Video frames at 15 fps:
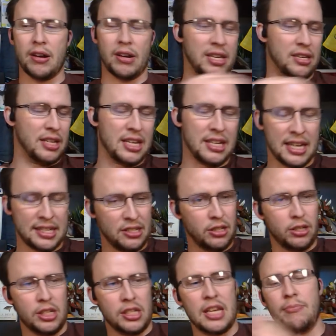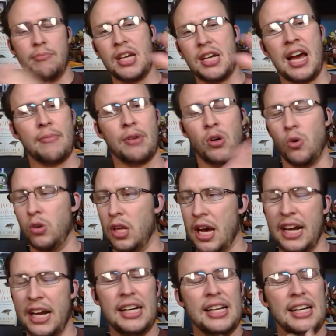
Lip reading: He gets into deep time a whole lot.